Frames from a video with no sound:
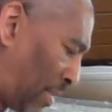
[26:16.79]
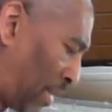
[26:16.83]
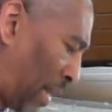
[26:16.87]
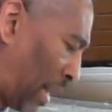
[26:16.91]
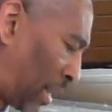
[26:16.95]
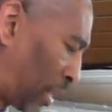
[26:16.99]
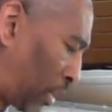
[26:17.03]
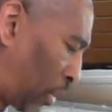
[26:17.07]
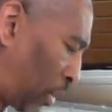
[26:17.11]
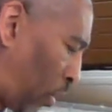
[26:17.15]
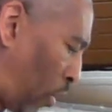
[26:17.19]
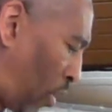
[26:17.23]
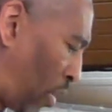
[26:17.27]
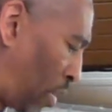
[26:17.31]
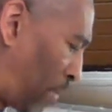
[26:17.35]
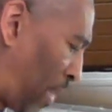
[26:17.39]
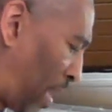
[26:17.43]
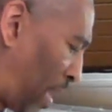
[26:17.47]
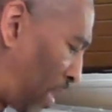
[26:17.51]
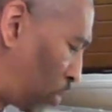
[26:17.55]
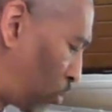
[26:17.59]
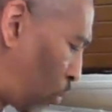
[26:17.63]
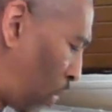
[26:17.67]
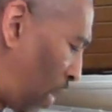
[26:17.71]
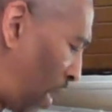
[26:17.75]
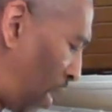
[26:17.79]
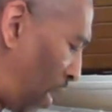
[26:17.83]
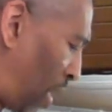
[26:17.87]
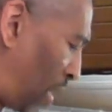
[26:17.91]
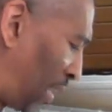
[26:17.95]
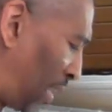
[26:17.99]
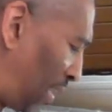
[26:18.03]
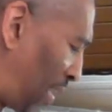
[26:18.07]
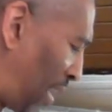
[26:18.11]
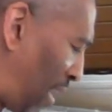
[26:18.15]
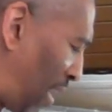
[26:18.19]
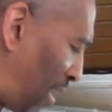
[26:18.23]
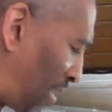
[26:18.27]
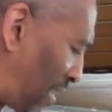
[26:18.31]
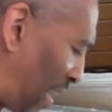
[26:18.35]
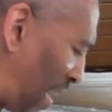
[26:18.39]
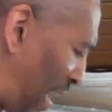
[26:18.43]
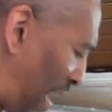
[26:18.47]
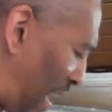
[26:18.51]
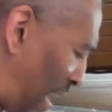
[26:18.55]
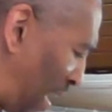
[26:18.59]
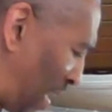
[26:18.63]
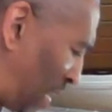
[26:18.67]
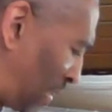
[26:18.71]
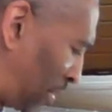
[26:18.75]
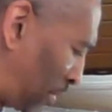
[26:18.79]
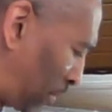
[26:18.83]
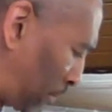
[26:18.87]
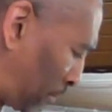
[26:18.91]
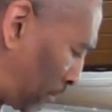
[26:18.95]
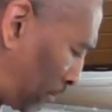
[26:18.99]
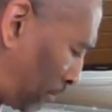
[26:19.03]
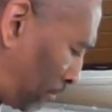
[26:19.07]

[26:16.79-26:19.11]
that glory may dwell in our land.